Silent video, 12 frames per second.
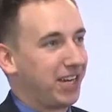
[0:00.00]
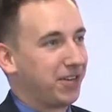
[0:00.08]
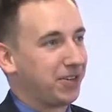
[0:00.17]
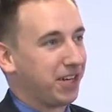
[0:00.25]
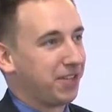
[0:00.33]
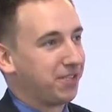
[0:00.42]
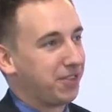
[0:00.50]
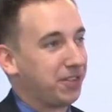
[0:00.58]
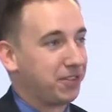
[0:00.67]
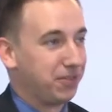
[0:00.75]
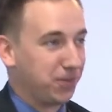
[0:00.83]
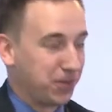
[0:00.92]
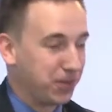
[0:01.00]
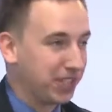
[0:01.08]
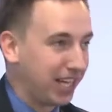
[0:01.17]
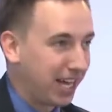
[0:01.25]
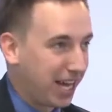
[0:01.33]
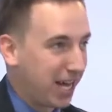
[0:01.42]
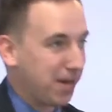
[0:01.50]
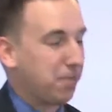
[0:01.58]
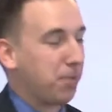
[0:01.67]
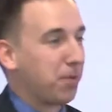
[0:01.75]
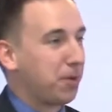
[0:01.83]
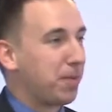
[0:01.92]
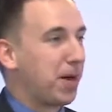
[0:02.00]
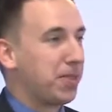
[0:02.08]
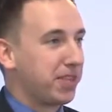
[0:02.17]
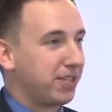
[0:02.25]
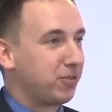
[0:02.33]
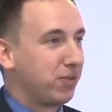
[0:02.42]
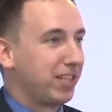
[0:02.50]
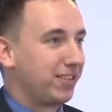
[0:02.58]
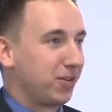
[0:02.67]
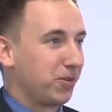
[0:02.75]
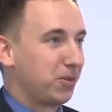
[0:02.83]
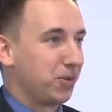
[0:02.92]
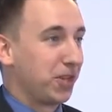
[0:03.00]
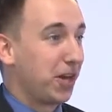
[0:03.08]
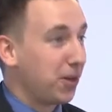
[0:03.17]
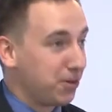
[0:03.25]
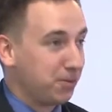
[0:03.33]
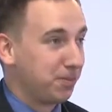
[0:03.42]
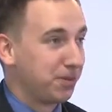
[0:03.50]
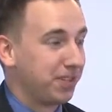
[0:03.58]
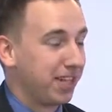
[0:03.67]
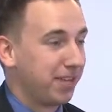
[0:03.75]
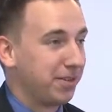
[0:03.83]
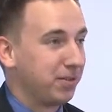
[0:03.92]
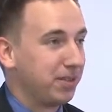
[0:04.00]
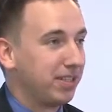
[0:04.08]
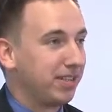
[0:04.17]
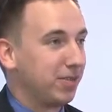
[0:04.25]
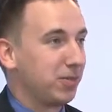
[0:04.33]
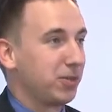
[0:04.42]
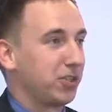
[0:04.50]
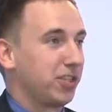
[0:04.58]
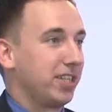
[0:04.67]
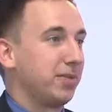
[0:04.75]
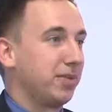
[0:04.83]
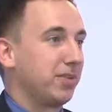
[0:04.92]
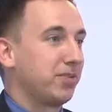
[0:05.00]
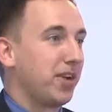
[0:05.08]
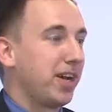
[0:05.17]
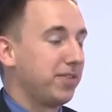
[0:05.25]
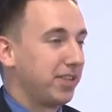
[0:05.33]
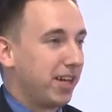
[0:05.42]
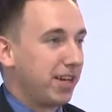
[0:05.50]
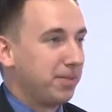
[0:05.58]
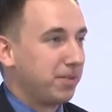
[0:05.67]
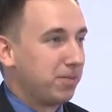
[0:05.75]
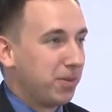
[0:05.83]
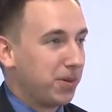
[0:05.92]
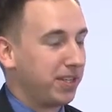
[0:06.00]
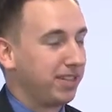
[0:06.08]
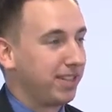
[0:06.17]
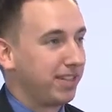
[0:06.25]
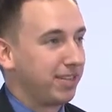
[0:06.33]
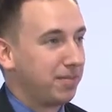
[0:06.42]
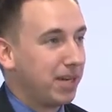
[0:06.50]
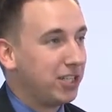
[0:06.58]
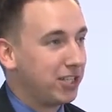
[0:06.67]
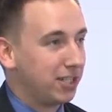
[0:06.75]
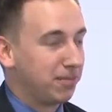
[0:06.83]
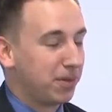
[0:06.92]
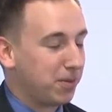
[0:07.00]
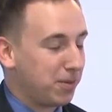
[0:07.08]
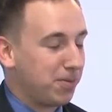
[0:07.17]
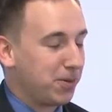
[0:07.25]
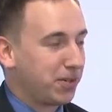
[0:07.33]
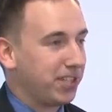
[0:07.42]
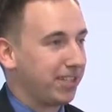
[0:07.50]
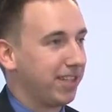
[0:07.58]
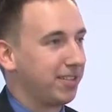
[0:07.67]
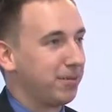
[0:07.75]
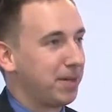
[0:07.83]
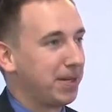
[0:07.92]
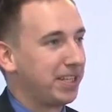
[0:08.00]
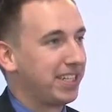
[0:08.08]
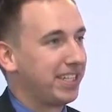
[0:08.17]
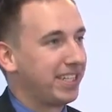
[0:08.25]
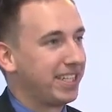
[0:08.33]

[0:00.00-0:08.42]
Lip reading: Elke, first of all, what about this red stone called the Hope? In a recent auction it was 5 times more than its estimation, but what more can you tell us about it?